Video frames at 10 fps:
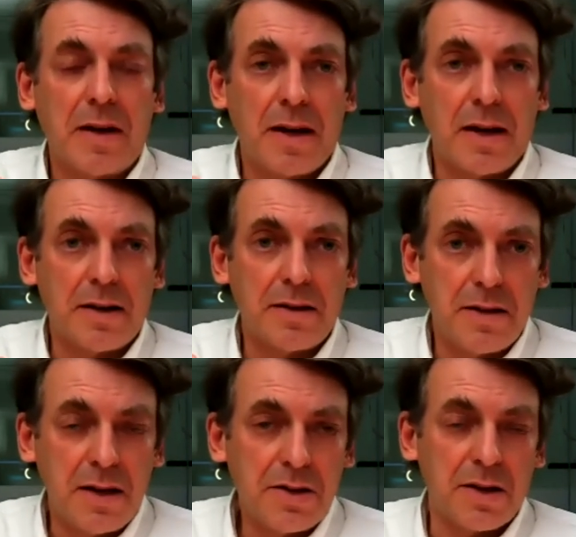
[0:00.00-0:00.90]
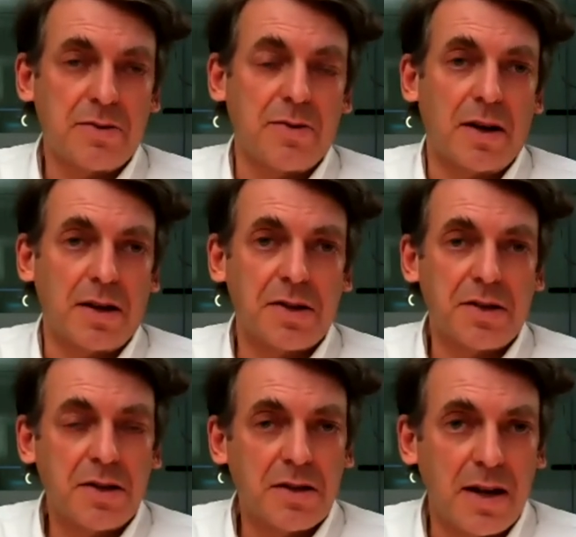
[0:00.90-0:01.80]
a
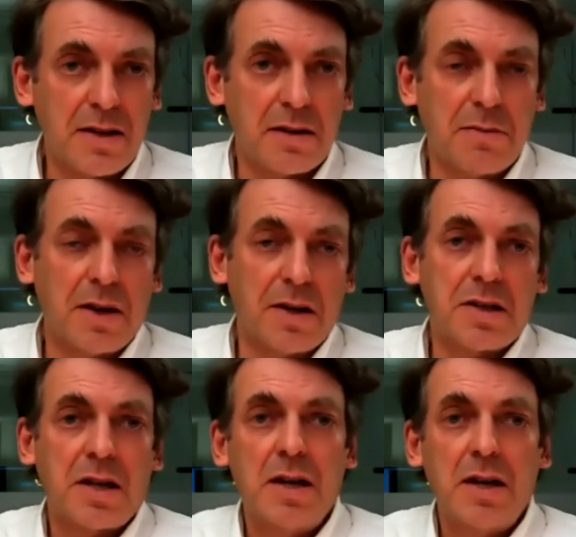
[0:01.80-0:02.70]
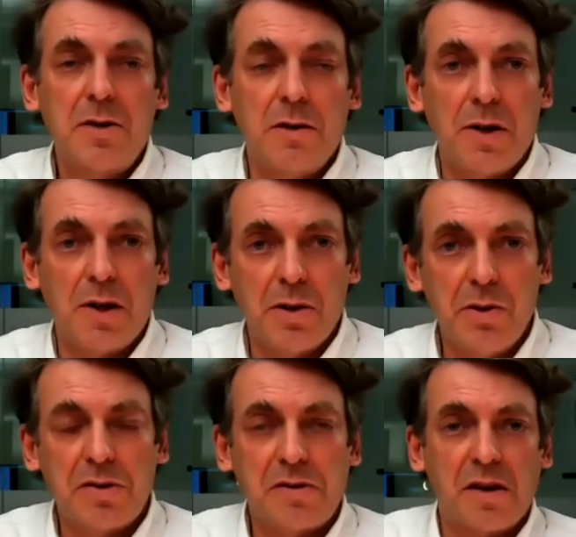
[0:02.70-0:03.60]
decentralized database to be
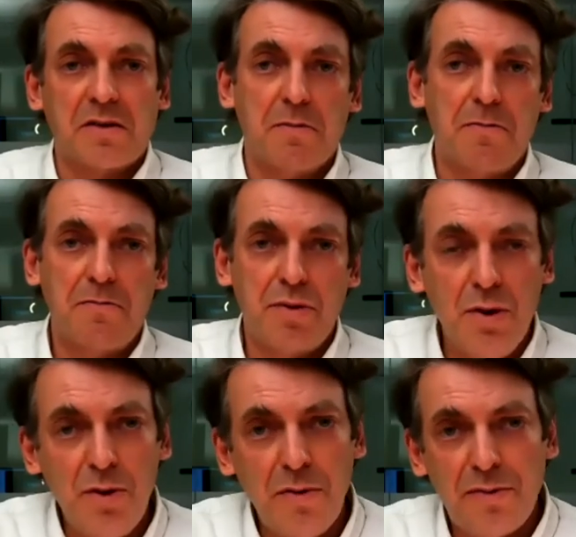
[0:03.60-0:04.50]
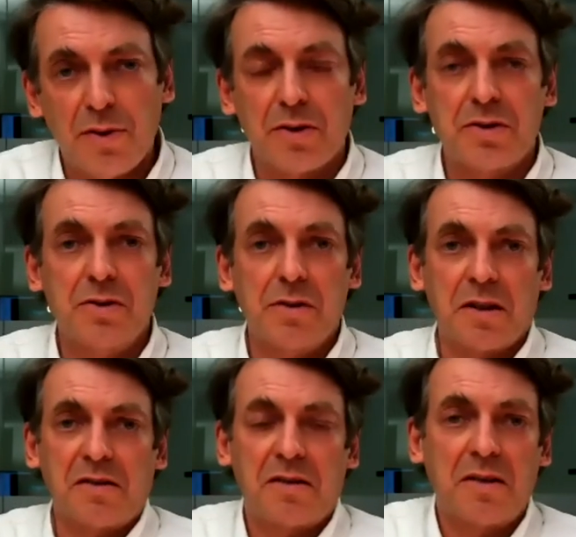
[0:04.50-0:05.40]
used as a proof or
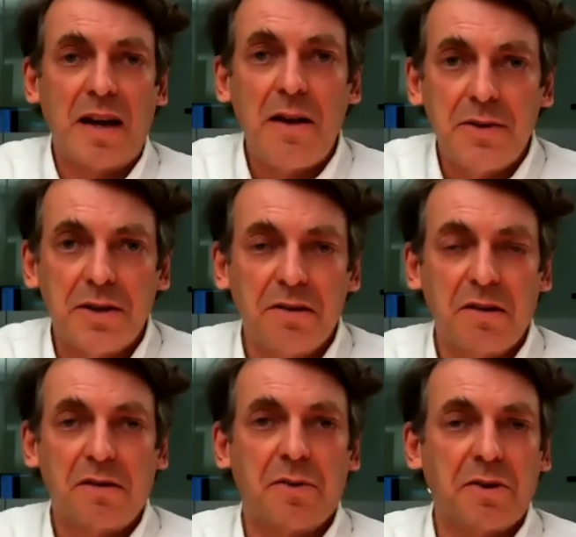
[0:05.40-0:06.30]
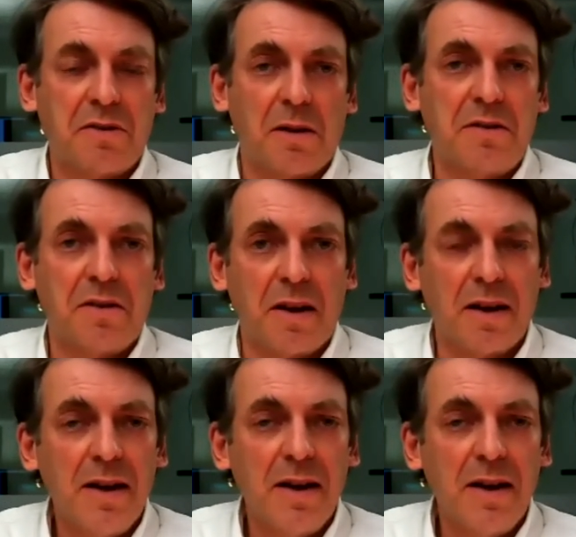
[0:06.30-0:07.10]
as evidence for something,